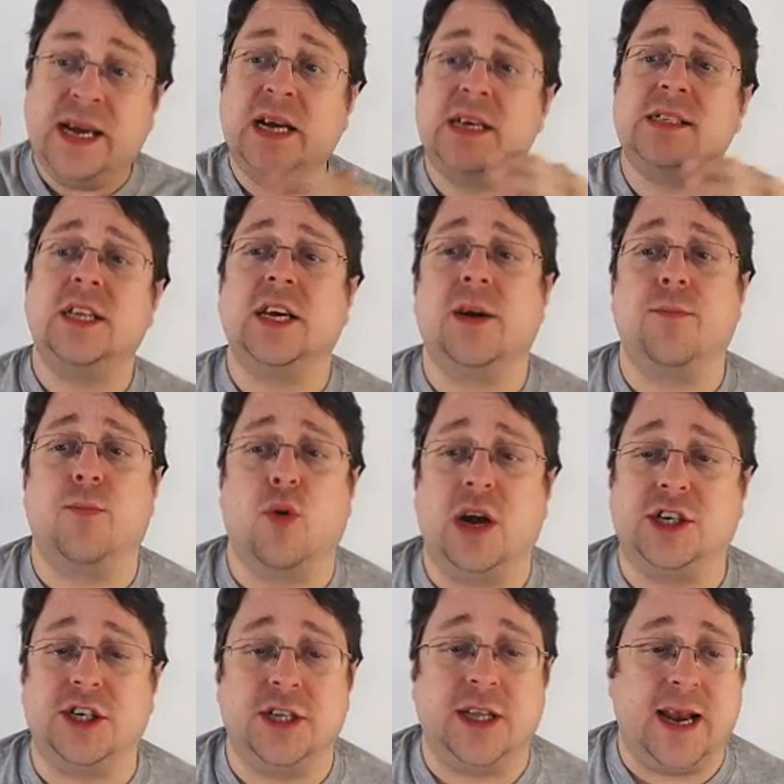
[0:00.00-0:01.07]
because of the
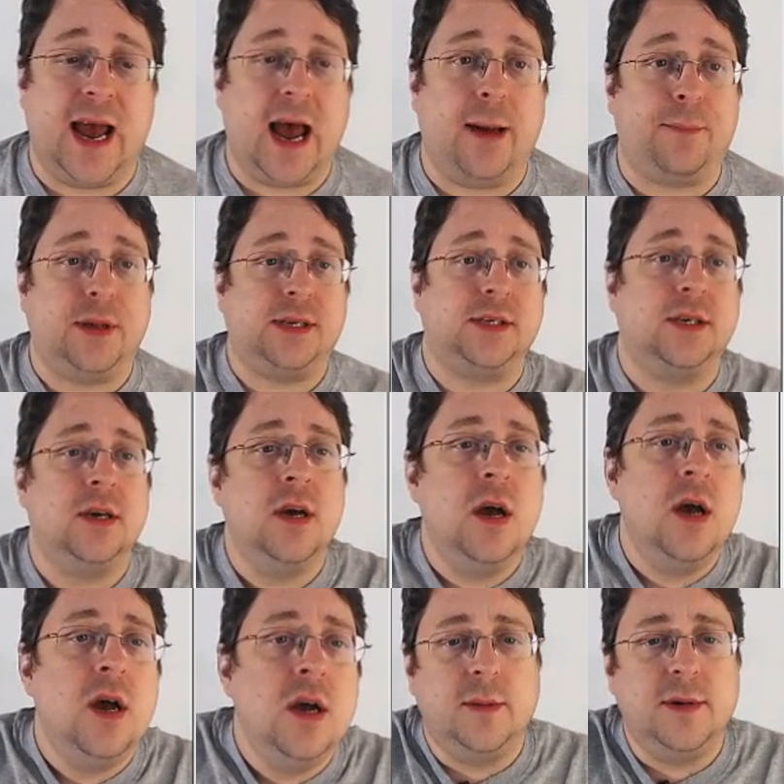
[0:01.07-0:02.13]
compression that happened.
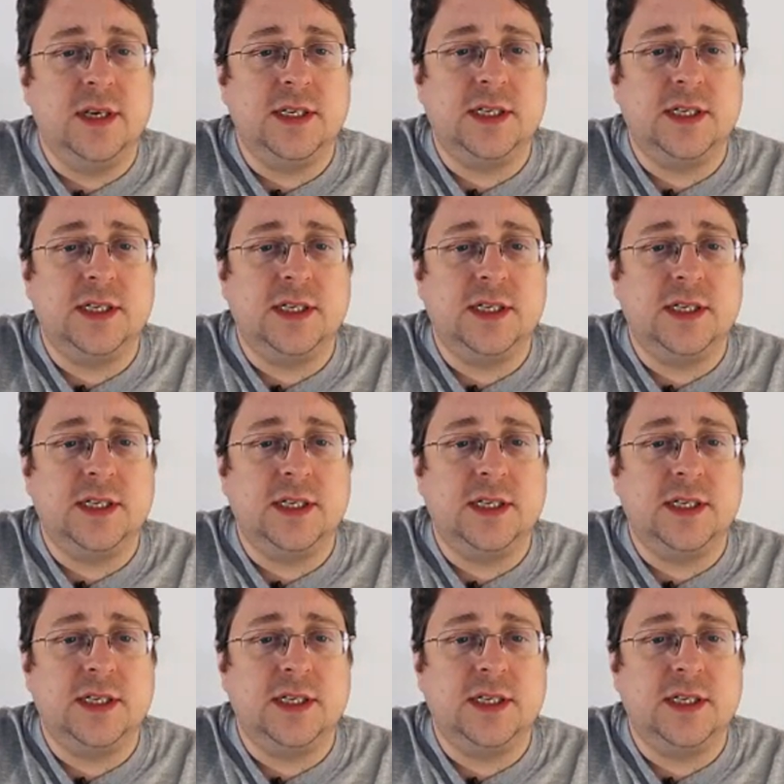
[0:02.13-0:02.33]
So